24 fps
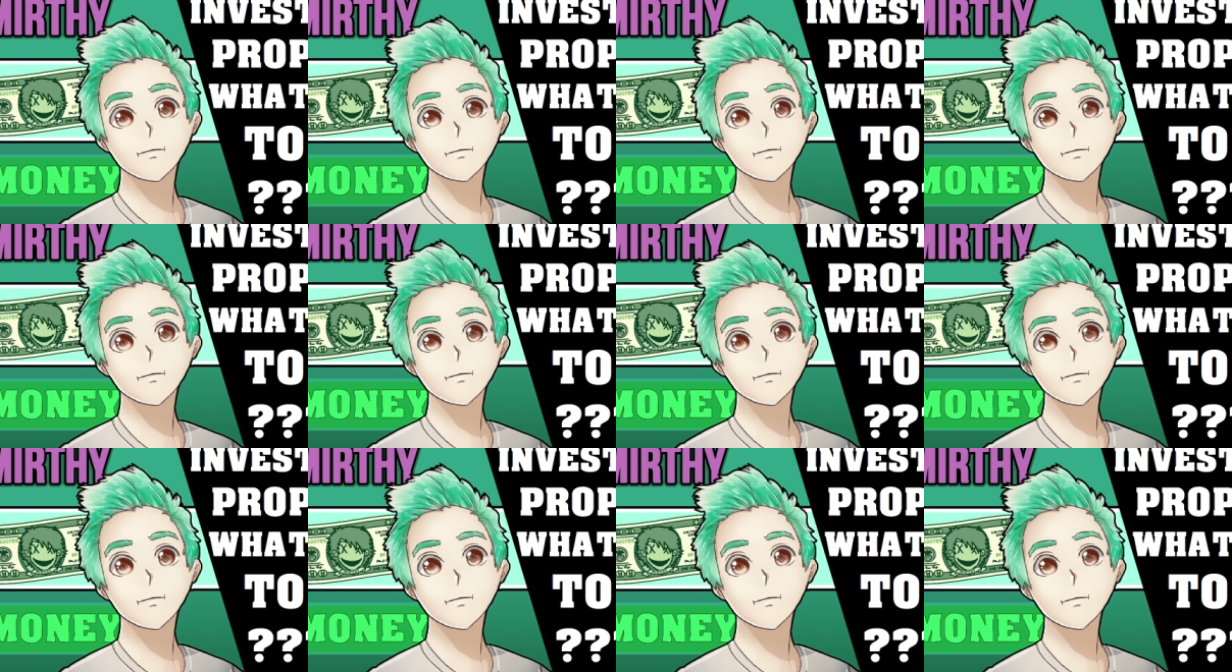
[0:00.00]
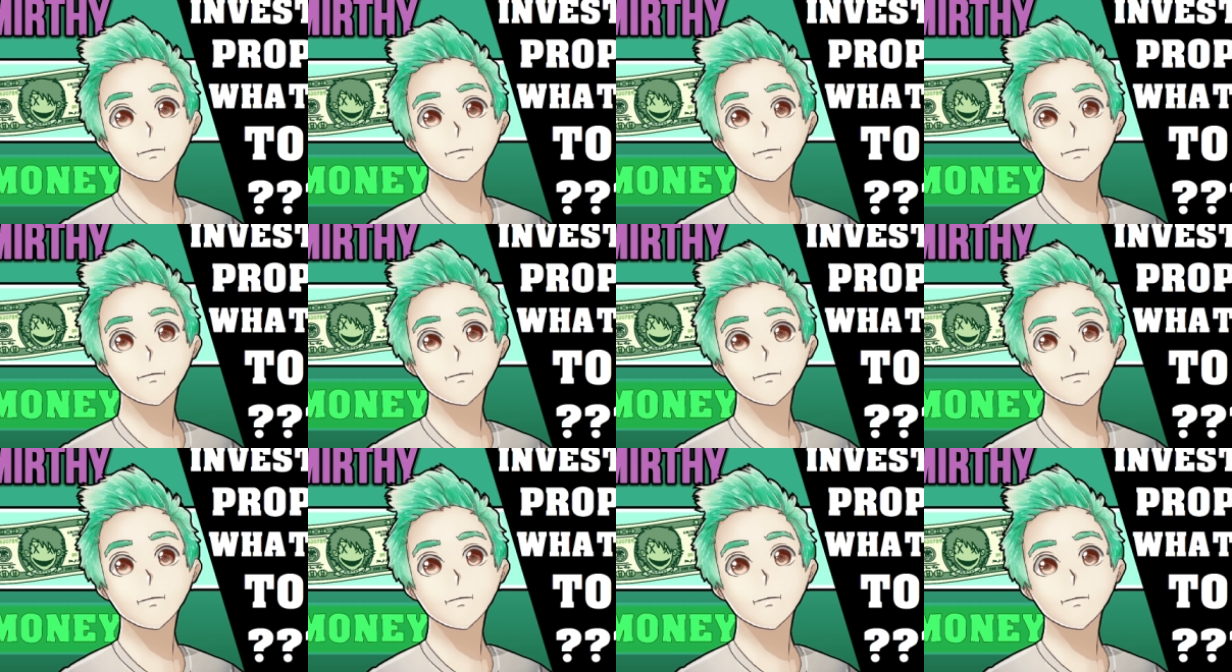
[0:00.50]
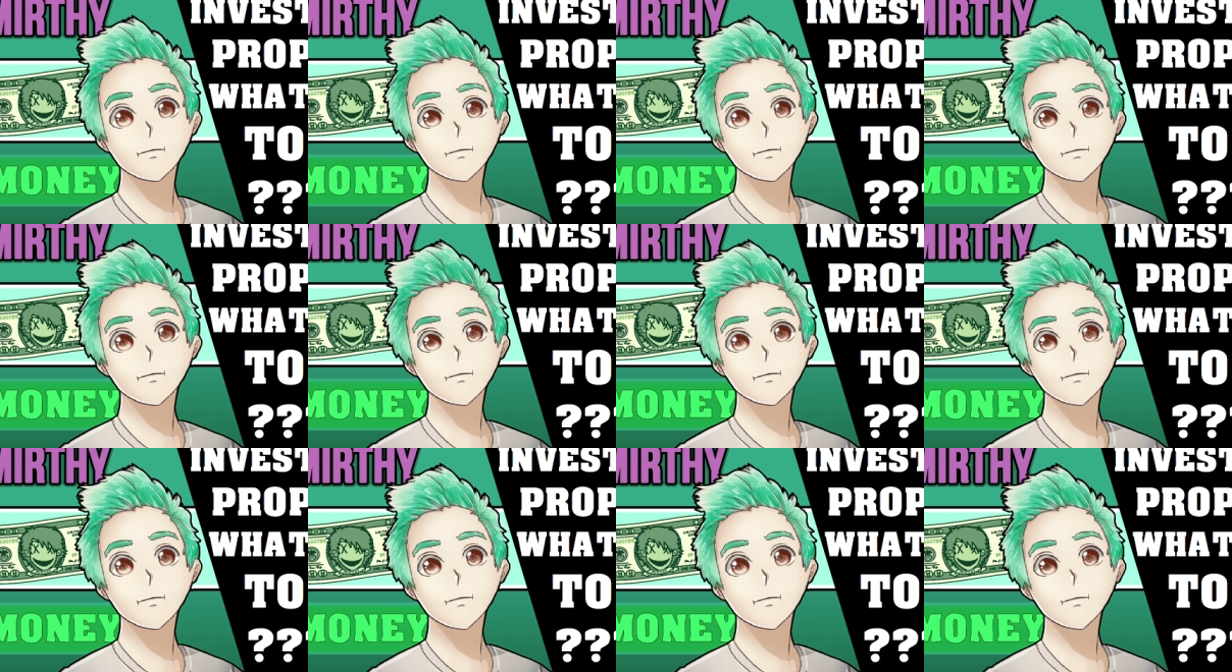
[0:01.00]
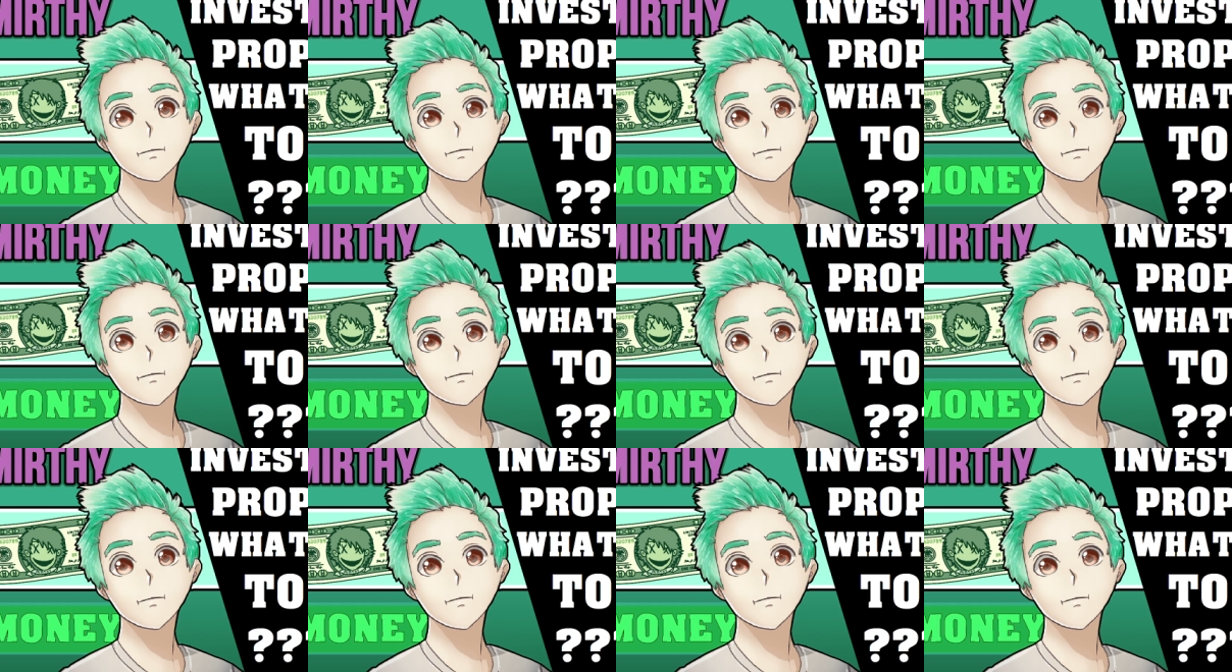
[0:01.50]
Now, there are tons of scenarios and
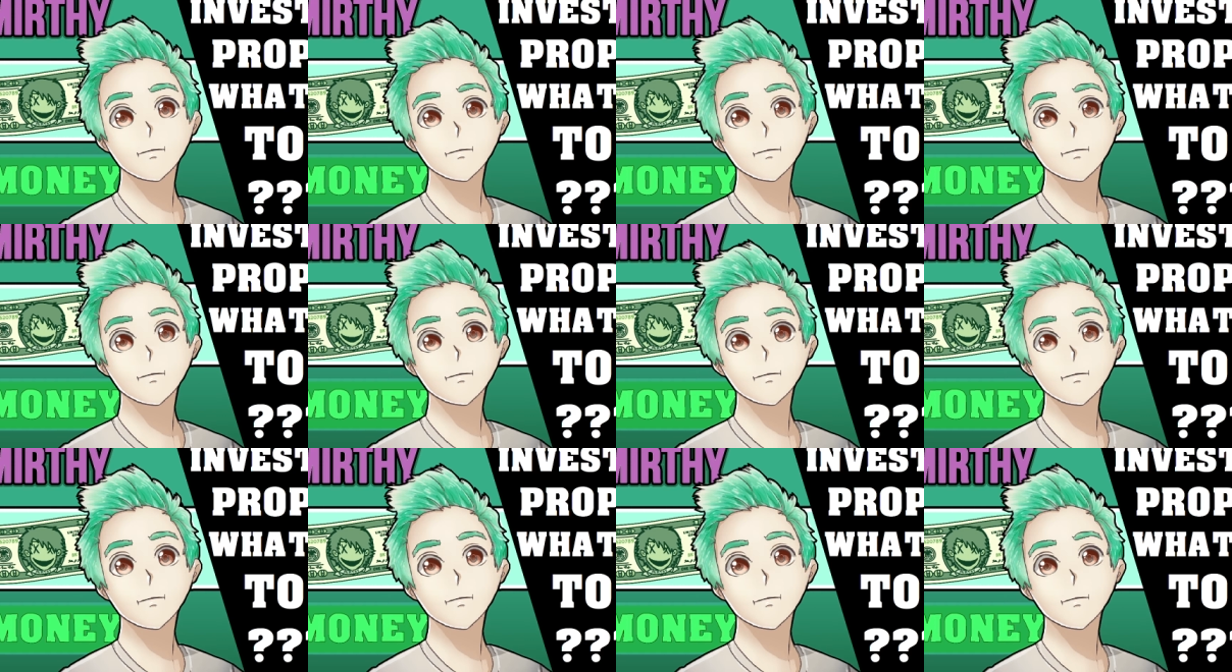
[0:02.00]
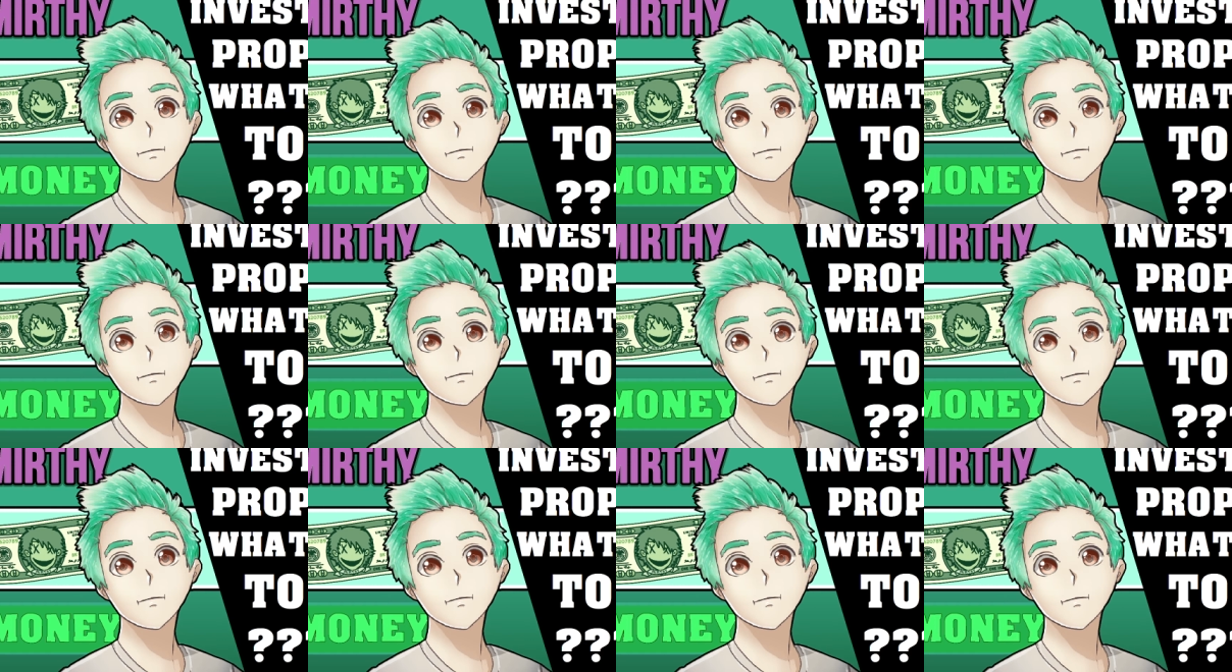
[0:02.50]
options out there.